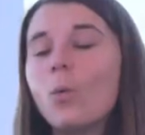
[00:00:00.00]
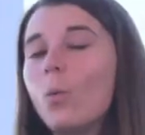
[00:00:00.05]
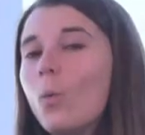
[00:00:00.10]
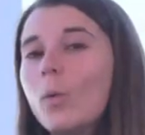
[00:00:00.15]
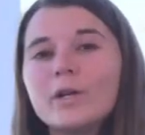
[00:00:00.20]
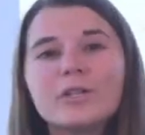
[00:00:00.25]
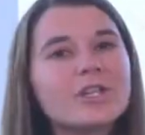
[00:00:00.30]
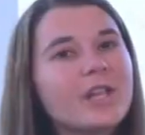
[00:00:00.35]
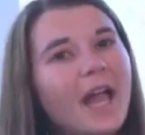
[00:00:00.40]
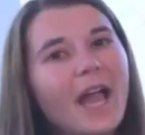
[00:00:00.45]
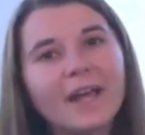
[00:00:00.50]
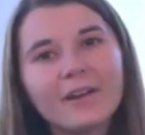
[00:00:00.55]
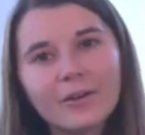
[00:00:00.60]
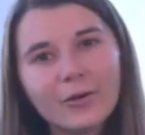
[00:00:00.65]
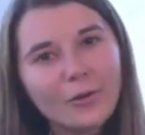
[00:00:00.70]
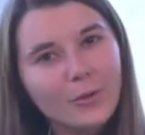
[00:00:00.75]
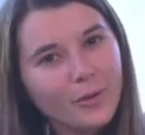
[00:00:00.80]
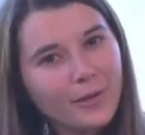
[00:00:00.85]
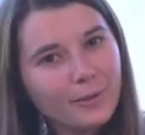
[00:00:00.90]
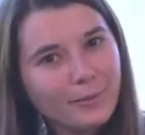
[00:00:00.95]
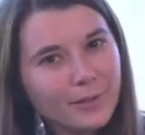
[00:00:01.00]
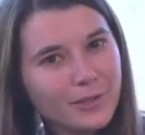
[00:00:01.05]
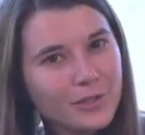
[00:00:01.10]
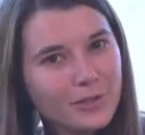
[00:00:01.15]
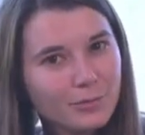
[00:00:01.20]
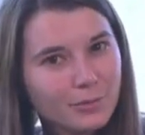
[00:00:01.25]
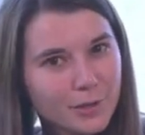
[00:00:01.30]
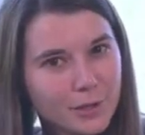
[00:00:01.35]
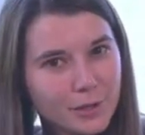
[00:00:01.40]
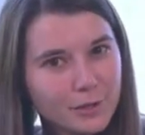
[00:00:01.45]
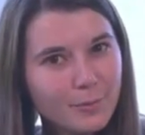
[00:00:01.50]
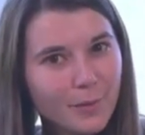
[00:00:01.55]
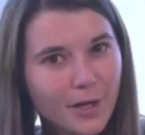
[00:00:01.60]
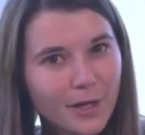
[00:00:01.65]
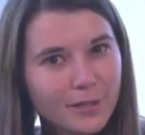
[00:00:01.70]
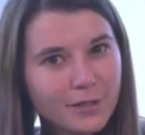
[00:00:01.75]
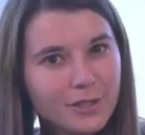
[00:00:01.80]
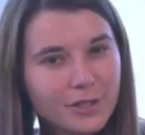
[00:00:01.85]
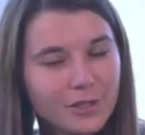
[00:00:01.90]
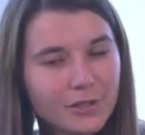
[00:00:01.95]
which category would you
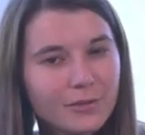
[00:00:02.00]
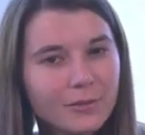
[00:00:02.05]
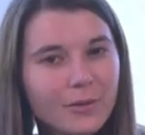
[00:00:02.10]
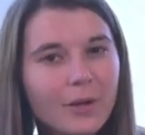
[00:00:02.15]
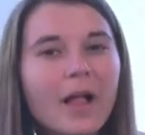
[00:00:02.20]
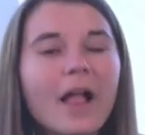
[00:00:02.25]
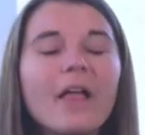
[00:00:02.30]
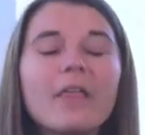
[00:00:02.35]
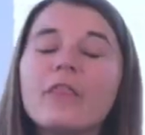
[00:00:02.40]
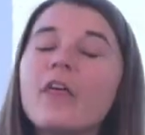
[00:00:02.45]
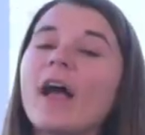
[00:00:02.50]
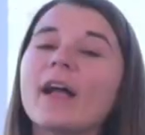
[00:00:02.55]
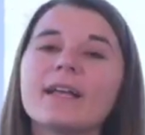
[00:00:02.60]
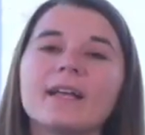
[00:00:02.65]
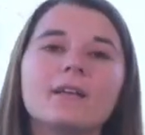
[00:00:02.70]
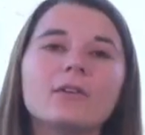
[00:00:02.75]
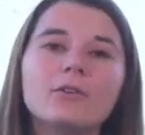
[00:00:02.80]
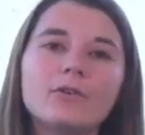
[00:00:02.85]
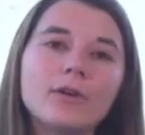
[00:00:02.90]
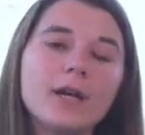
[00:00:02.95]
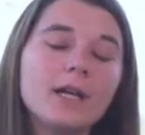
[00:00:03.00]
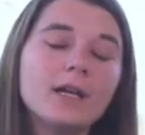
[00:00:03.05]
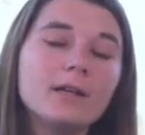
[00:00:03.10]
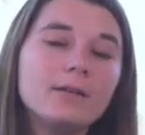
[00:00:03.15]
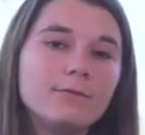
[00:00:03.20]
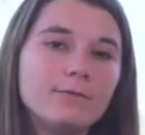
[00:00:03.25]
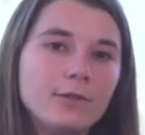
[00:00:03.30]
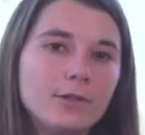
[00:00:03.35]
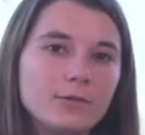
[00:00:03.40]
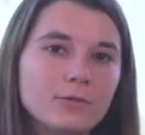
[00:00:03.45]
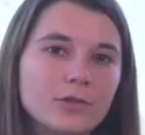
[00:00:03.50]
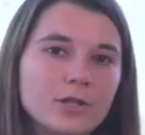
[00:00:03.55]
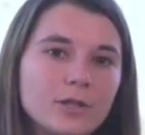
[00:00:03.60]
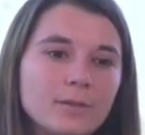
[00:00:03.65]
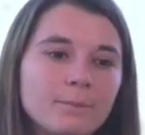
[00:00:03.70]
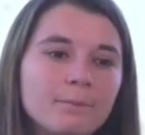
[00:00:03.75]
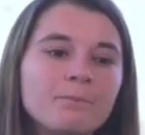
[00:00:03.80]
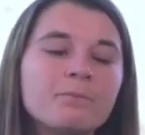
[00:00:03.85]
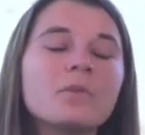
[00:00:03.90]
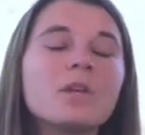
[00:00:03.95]
respond to? That can create
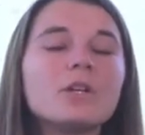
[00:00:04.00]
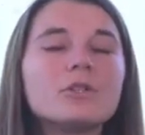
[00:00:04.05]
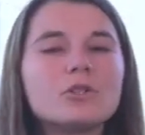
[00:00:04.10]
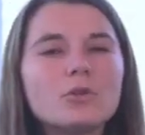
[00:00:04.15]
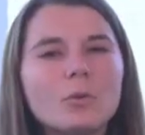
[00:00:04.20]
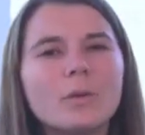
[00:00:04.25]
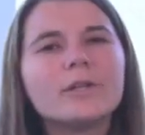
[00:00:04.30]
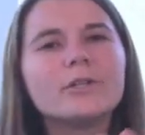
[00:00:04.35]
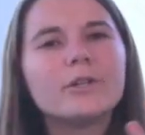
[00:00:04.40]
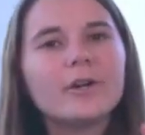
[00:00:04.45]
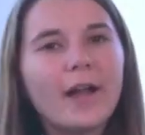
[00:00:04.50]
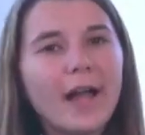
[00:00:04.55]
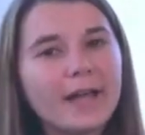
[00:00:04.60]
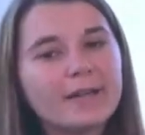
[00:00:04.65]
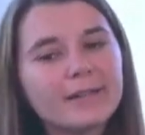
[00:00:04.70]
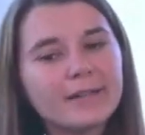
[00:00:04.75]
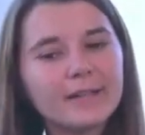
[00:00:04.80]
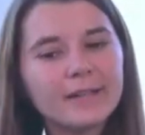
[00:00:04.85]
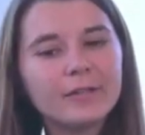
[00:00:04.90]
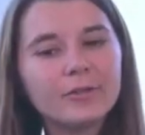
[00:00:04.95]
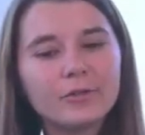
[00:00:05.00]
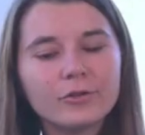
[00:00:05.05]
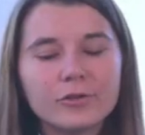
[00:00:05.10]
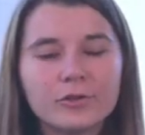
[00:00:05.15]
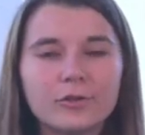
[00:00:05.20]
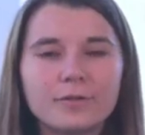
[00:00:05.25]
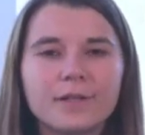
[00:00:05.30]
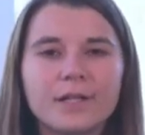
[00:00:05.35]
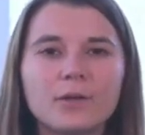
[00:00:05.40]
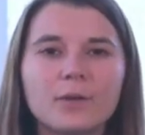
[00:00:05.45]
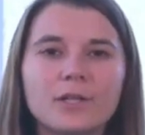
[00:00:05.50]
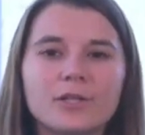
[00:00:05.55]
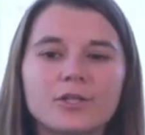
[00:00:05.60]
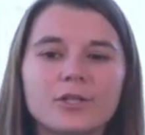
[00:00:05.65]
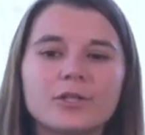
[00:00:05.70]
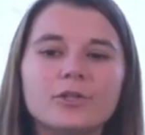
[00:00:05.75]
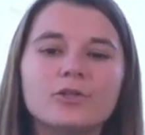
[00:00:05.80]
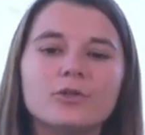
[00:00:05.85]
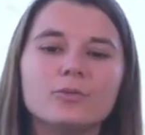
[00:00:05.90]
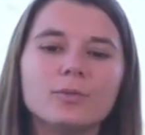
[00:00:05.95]
confusion. So when you're editing your survey
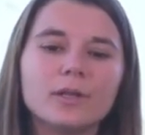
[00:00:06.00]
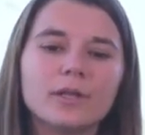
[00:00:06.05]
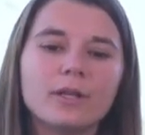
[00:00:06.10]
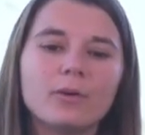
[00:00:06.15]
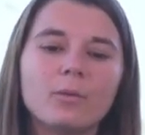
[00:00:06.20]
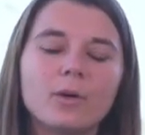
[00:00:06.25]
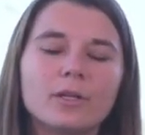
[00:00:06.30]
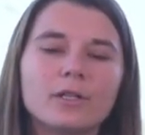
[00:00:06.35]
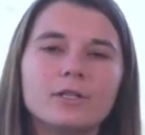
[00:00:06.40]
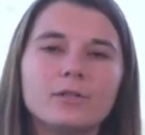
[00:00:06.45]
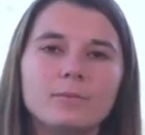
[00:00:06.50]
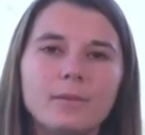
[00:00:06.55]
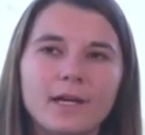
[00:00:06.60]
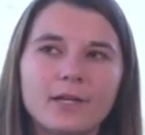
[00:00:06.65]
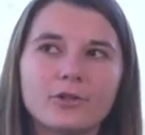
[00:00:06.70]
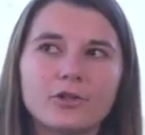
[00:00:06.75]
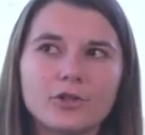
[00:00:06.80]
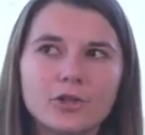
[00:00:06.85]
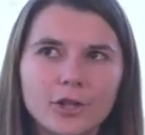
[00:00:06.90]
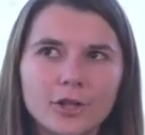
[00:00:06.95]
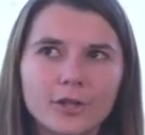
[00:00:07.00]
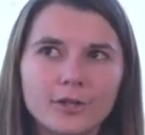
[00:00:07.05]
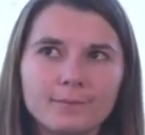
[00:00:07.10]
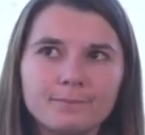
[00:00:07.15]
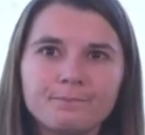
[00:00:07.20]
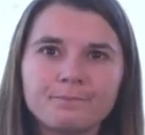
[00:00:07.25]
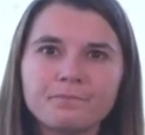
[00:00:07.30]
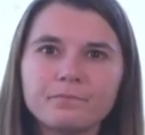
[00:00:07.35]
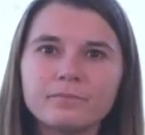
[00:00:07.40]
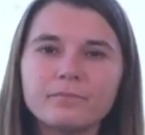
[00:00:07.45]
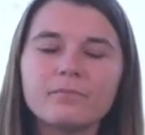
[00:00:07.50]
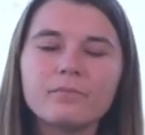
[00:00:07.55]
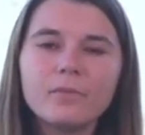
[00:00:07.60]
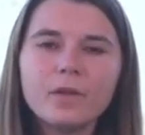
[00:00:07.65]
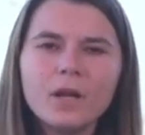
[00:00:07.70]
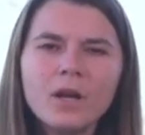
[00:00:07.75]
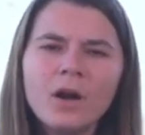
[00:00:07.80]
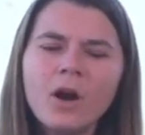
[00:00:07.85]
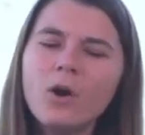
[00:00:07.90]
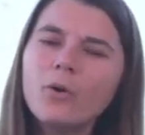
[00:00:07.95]
questions, you really want to make sure,
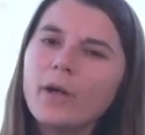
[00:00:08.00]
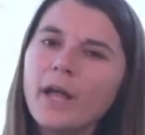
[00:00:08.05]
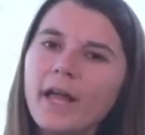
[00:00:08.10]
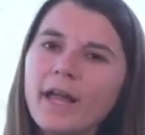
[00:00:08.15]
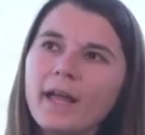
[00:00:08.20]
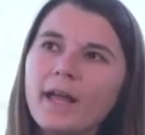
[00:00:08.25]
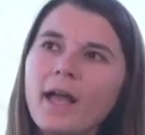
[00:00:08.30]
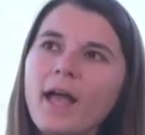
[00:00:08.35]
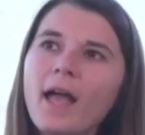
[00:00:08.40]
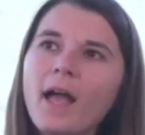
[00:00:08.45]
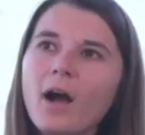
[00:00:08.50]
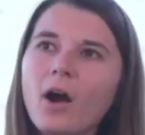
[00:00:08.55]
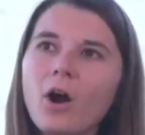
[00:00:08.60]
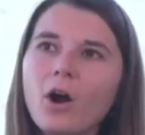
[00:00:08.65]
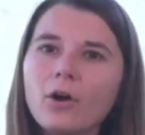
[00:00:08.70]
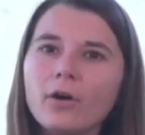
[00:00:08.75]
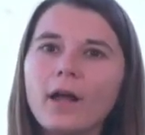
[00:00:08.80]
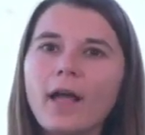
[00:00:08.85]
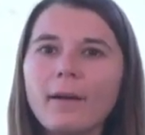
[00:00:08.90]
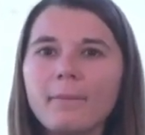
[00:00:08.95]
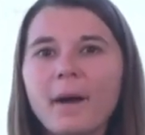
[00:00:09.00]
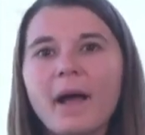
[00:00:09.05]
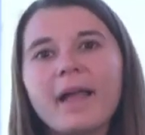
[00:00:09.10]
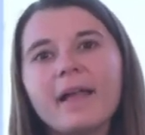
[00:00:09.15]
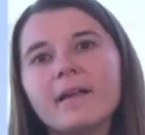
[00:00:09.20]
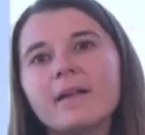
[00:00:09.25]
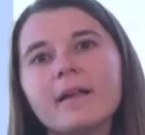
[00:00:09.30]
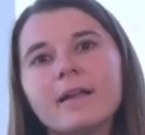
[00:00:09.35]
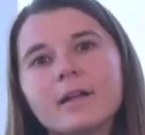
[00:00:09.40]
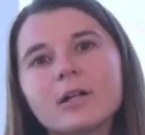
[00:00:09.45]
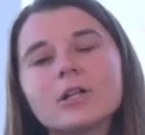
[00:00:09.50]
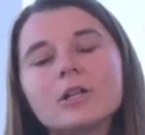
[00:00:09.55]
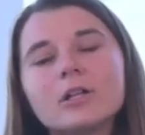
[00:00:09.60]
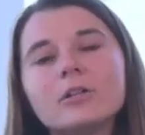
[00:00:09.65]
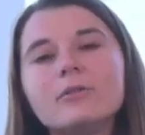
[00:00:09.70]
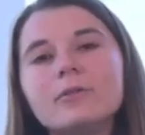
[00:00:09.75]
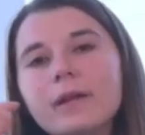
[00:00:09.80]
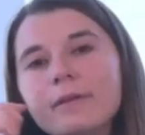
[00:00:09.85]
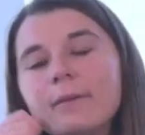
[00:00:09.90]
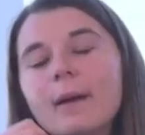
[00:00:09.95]
okay, am I
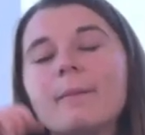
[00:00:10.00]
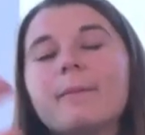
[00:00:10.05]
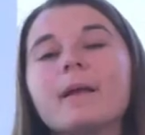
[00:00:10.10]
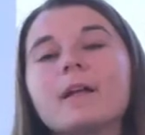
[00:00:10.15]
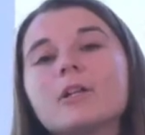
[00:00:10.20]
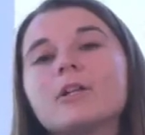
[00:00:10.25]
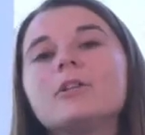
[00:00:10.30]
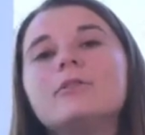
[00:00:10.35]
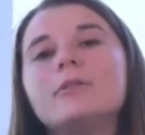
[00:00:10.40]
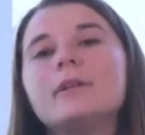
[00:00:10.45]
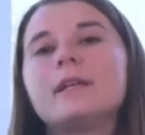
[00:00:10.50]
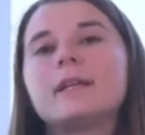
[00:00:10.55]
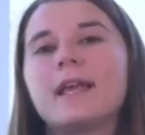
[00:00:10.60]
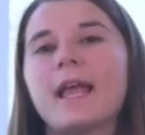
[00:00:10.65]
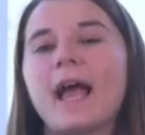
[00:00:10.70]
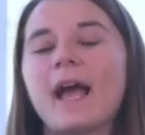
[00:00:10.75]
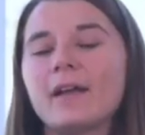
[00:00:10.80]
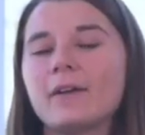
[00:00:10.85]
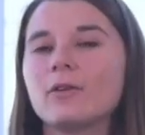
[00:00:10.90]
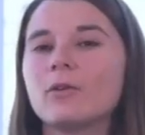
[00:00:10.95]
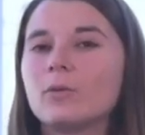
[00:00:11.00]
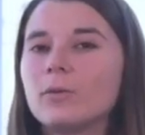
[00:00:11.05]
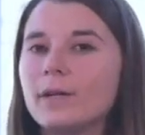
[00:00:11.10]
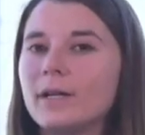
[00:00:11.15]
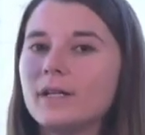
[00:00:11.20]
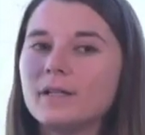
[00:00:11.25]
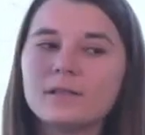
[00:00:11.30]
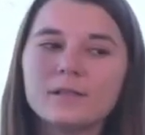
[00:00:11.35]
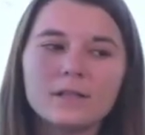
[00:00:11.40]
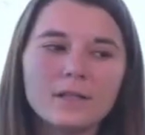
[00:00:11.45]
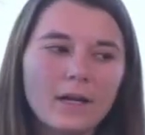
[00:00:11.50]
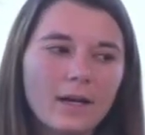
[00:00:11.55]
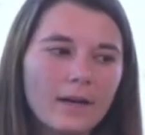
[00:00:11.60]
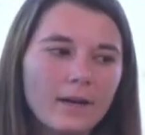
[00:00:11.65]
including categories